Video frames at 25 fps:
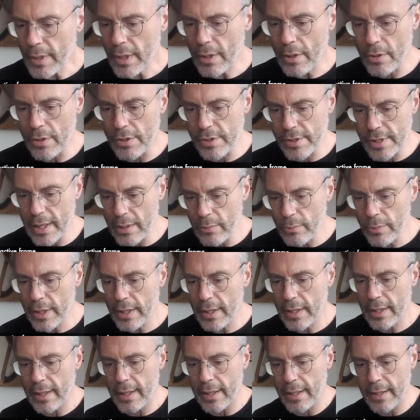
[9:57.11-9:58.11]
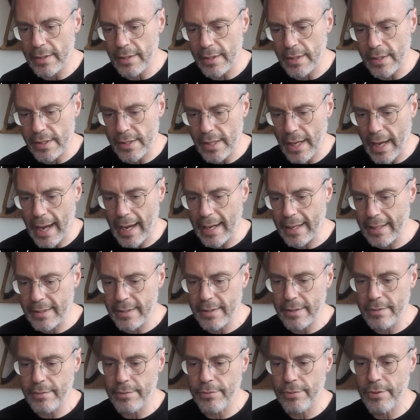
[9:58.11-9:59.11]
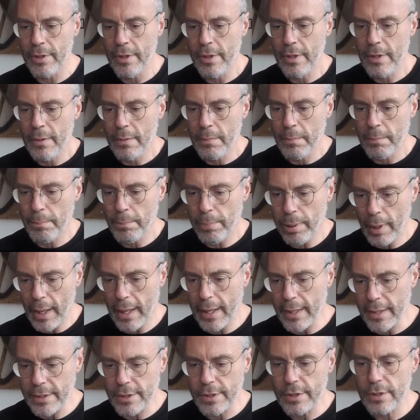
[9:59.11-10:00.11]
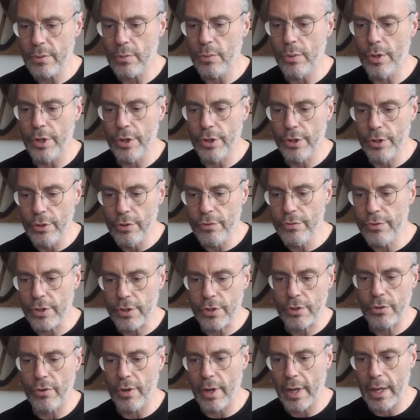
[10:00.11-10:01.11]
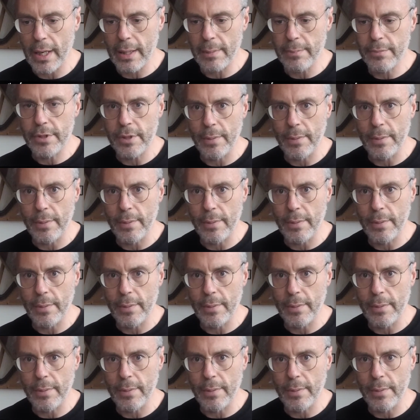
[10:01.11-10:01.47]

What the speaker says: because then we can get into this active place where you've described